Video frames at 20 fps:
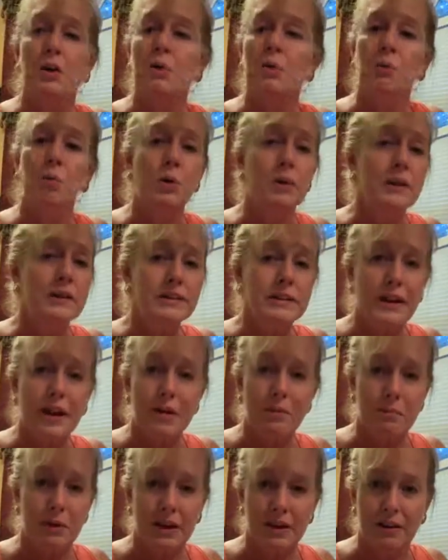will
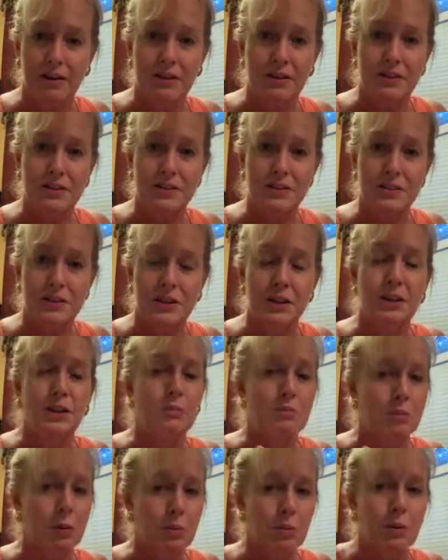not perish,
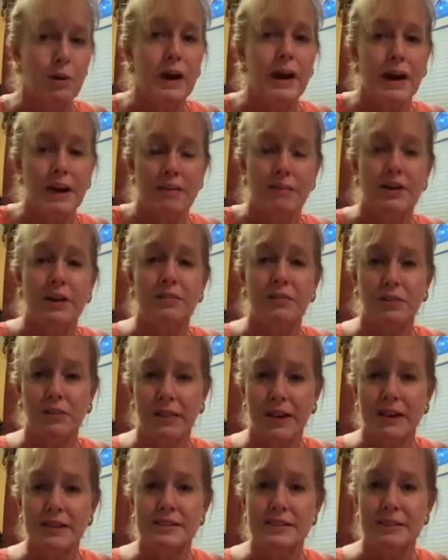but will have
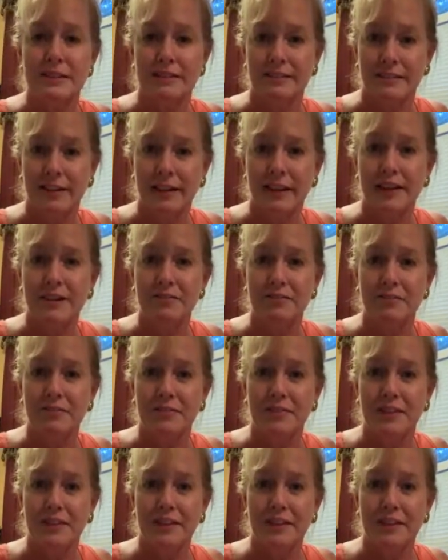everlasting life.